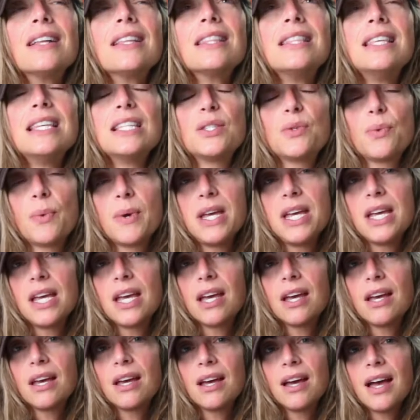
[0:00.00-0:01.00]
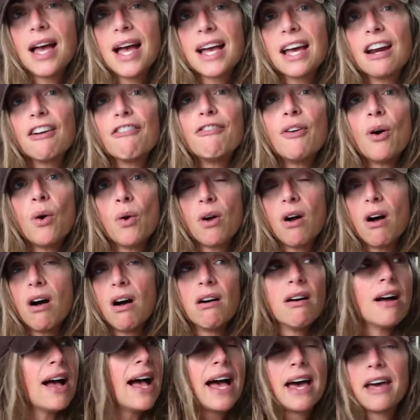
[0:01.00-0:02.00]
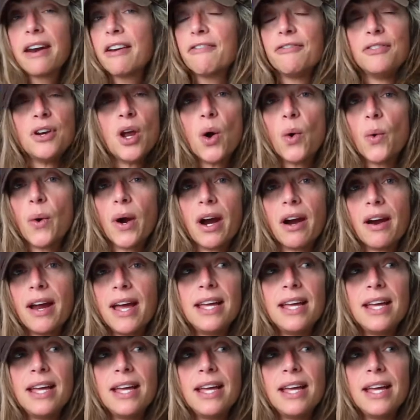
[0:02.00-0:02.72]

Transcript: This week, I got a phone call out of nowhere.